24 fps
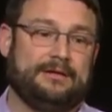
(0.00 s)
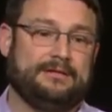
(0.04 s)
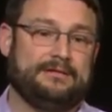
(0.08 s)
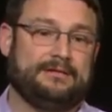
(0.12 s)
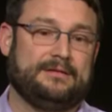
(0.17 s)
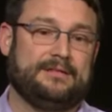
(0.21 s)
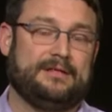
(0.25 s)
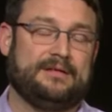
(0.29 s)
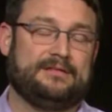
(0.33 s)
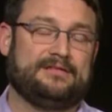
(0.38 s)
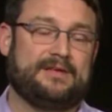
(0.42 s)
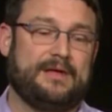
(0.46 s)

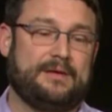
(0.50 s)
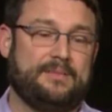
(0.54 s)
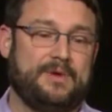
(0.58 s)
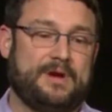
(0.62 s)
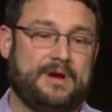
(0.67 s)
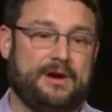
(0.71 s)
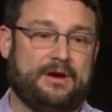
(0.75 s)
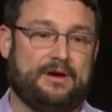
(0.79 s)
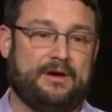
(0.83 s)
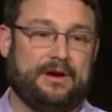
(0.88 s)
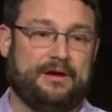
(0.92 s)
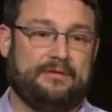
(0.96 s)
to the
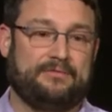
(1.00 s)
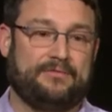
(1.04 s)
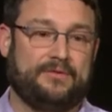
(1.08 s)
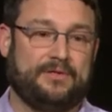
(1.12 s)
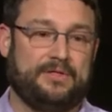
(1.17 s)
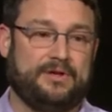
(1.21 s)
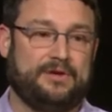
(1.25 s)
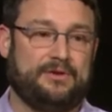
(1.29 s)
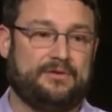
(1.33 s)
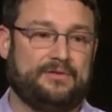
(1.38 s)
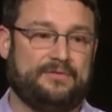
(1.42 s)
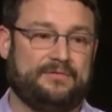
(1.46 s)
seminary for
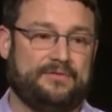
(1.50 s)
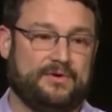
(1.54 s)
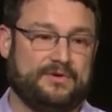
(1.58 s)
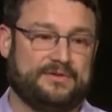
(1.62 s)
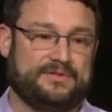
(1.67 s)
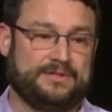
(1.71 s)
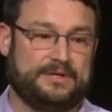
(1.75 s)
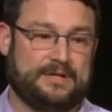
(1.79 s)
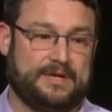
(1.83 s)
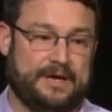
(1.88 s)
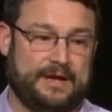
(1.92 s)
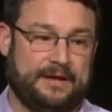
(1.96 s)
the
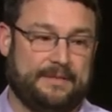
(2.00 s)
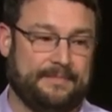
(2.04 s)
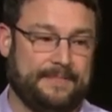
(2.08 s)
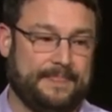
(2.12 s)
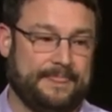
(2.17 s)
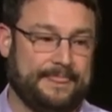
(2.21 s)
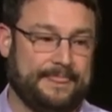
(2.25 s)
university."